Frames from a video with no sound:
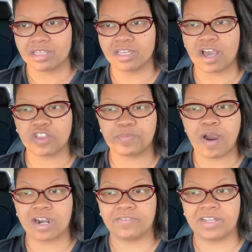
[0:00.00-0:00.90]
The other
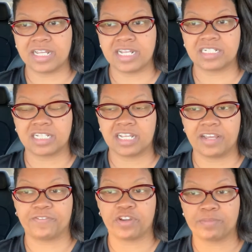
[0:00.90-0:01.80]
part of it is
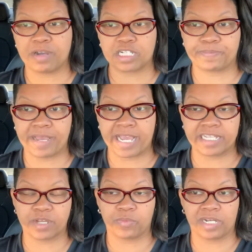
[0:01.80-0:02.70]
if your must
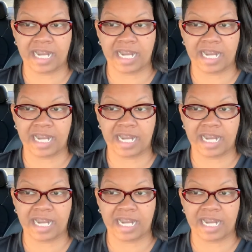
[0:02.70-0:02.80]
pays and would